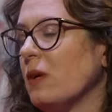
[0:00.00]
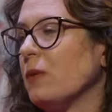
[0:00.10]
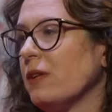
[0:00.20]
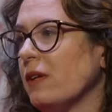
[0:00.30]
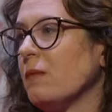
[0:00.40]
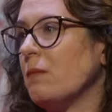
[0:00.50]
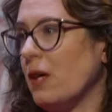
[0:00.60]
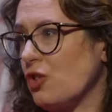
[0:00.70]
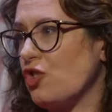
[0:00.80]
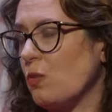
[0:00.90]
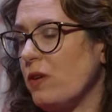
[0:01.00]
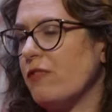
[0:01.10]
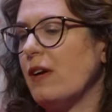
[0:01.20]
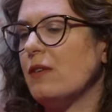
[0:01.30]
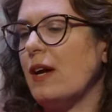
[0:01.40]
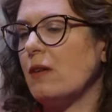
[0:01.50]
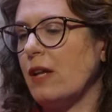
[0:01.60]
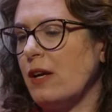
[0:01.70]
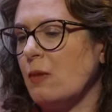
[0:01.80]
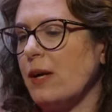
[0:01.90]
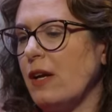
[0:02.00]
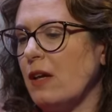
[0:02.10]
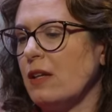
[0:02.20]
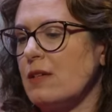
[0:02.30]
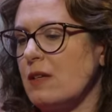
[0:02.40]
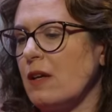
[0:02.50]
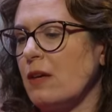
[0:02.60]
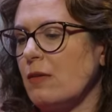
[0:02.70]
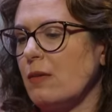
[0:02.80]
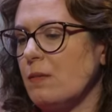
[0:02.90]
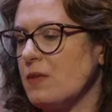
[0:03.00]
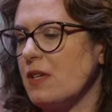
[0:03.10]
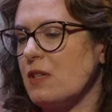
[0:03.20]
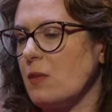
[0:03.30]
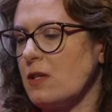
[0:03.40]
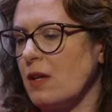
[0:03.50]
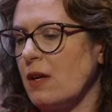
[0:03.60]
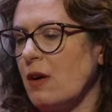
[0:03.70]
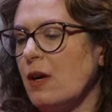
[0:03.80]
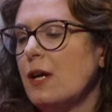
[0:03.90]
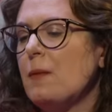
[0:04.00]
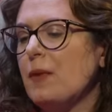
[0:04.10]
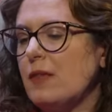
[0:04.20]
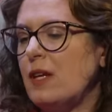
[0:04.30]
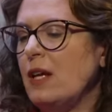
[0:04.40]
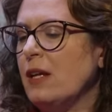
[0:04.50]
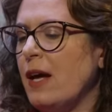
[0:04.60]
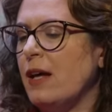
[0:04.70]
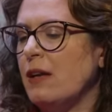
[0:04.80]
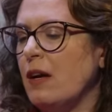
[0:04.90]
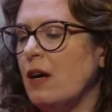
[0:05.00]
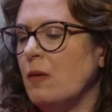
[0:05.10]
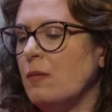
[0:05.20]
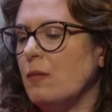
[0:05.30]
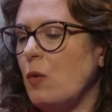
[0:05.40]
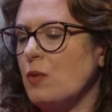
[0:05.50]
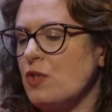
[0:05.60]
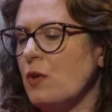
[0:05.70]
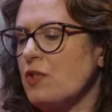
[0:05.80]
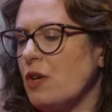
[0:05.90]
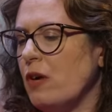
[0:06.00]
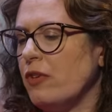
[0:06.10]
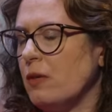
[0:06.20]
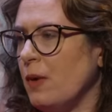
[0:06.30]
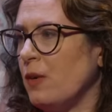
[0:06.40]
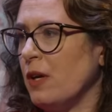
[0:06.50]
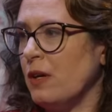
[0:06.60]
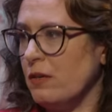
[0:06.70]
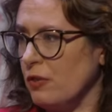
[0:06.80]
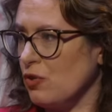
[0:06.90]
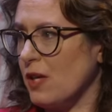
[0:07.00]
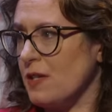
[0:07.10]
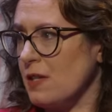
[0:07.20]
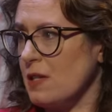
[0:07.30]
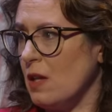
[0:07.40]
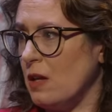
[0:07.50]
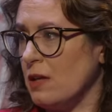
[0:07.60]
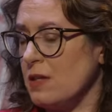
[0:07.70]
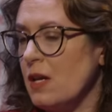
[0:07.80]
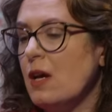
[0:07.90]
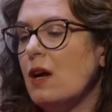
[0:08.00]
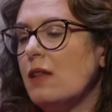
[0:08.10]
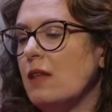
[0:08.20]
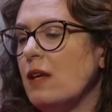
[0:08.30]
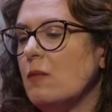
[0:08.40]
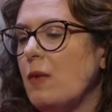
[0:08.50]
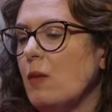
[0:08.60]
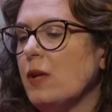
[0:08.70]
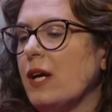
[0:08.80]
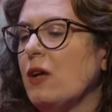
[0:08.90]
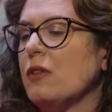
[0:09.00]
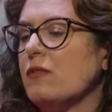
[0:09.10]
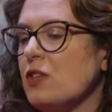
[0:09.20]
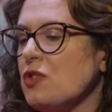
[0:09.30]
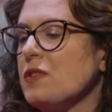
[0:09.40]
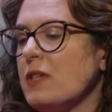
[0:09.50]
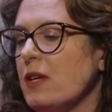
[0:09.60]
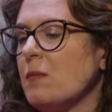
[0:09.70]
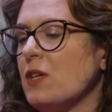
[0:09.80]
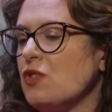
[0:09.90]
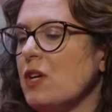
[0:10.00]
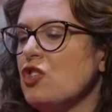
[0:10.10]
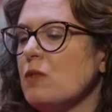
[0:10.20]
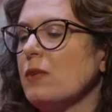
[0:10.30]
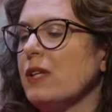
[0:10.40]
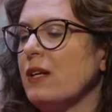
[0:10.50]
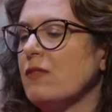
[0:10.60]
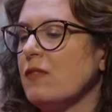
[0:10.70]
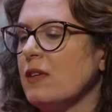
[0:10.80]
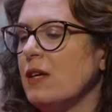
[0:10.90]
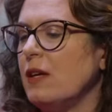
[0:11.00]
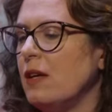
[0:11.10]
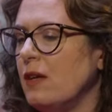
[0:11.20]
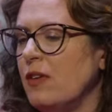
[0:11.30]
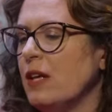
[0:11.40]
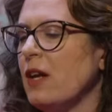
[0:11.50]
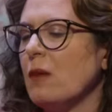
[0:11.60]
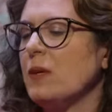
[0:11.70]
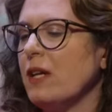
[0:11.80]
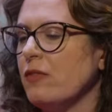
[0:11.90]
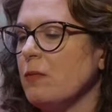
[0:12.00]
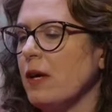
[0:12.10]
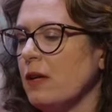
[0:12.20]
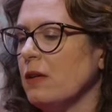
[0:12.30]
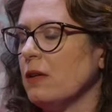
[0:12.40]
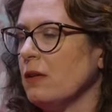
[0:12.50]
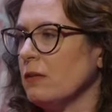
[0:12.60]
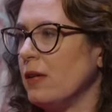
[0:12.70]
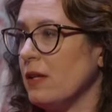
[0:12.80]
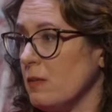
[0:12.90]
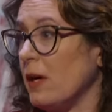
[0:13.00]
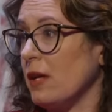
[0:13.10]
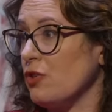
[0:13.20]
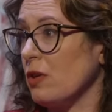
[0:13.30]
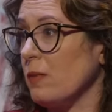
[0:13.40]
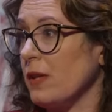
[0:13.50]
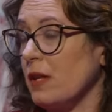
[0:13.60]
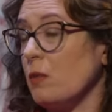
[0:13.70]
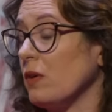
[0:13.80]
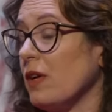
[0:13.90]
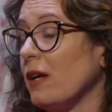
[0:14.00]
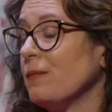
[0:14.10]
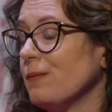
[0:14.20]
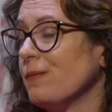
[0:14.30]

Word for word: publicly, much. We found out later, my colleagues and I, uh, six months later, that he had had um, what was known as COVID pneumonia infiltrates in his lungs. The public health officials in the administration believed if, he, if he had not been given monoclonal antibody treatment that he would have died.